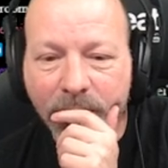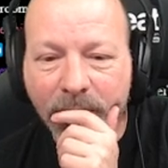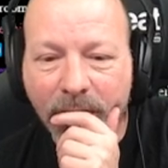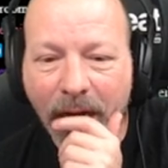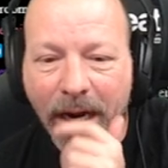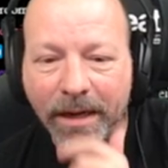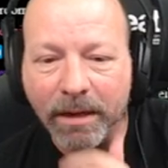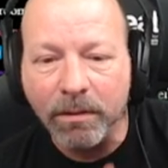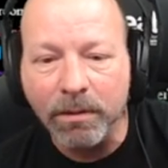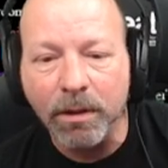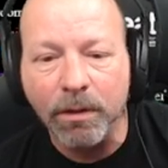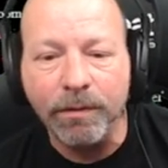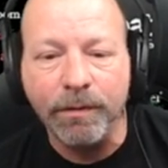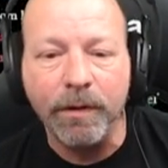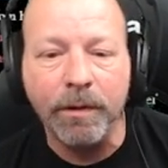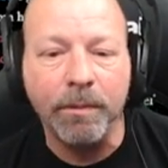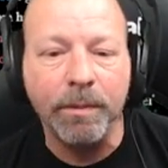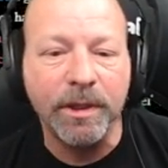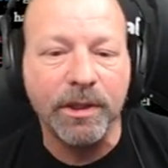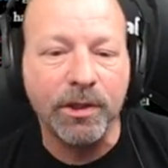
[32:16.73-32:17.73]
I don't know if it
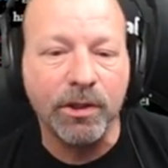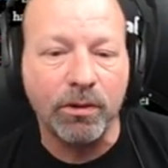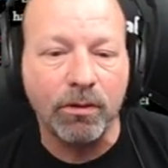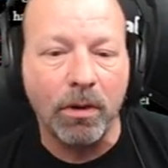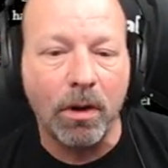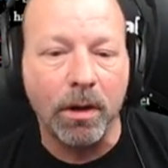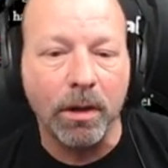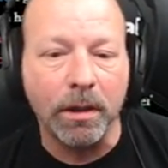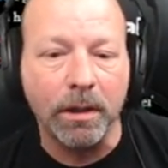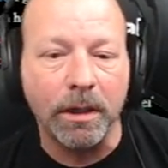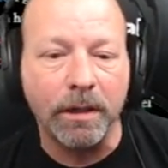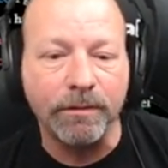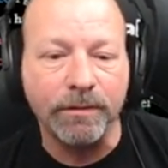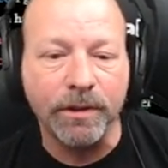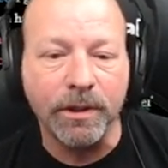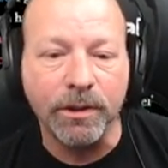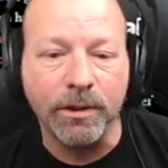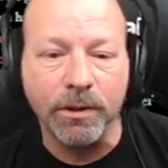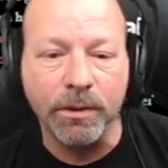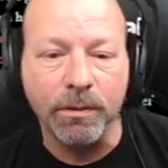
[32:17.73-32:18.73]
would be strong enough
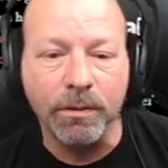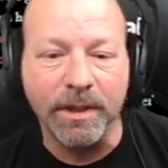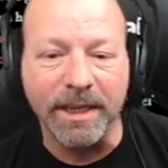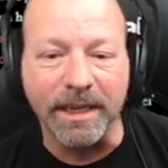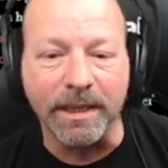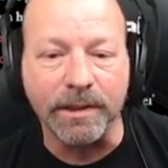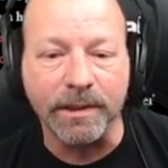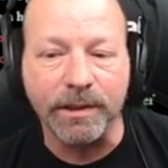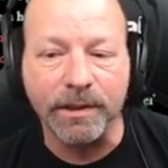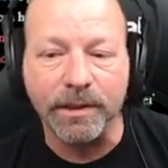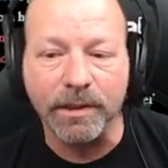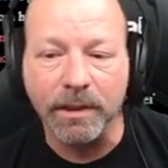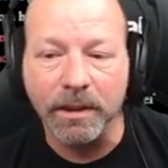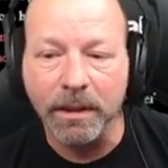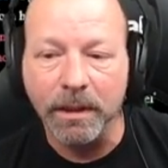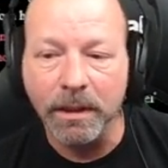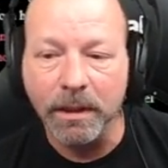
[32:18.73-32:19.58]
to do this.